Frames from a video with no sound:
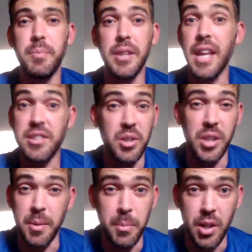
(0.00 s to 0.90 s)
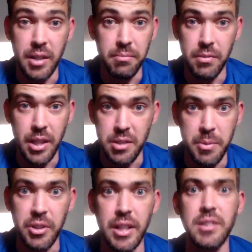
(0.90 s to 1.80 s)
That's only in my
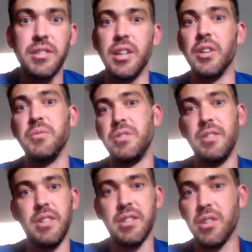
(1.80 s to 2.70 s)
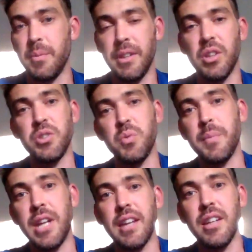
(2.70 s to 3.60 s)
experience. You know, there's going to be loads of
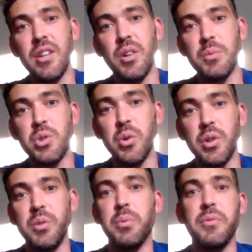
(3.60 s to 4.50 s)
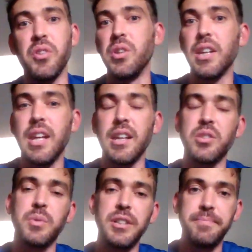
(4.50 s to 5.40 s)
women out there, I'm sure, who prefer licking
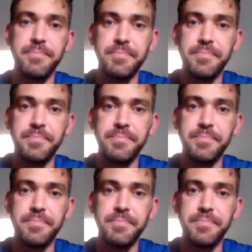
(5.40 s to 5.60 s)
as well.